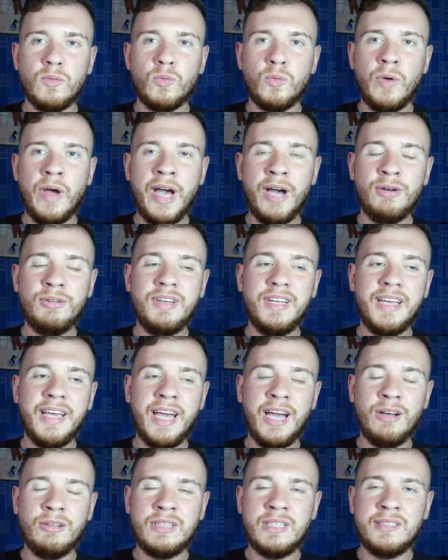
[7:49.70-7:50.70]
Rounding
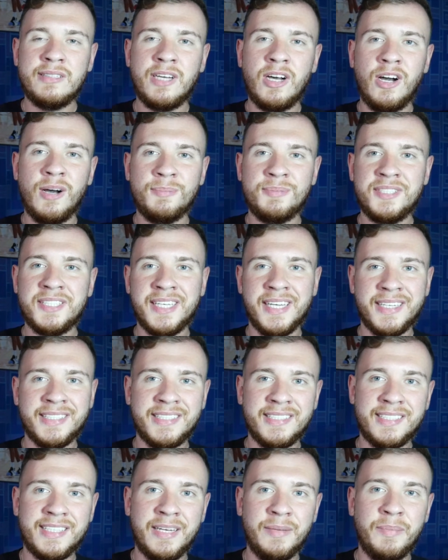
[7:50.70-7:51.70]
out the top
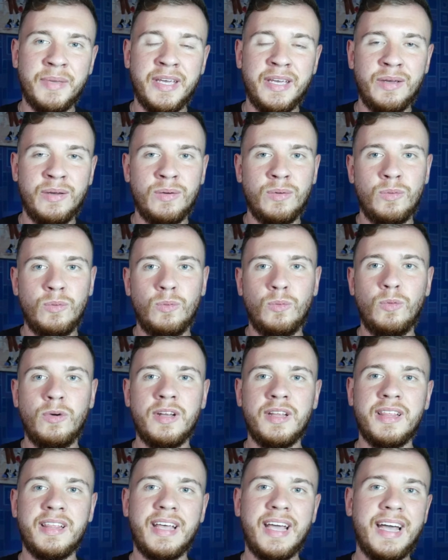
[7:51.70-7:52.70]
six is gonna be
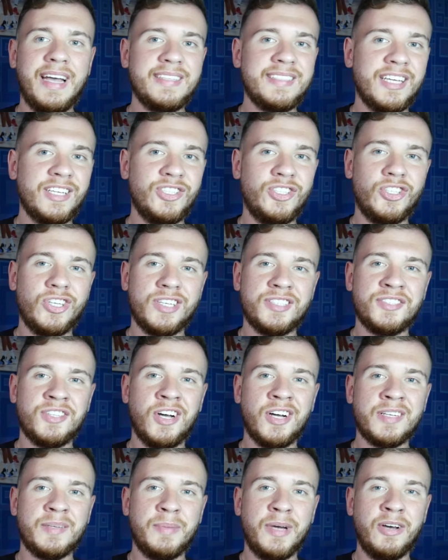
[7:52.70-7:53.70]
one of the guys I just
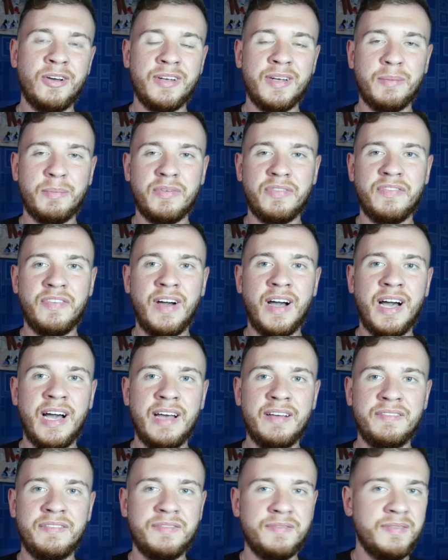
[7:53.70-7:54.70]
talked about at number
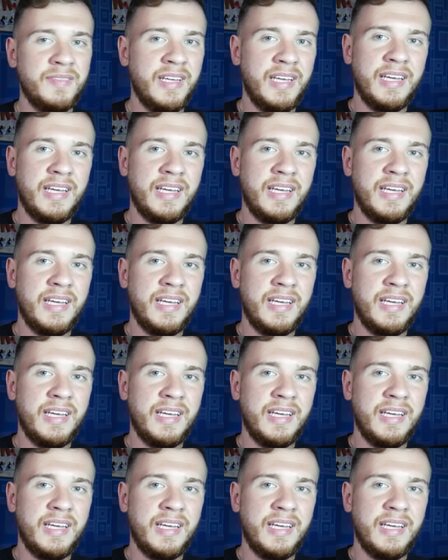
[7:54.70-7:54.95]
five.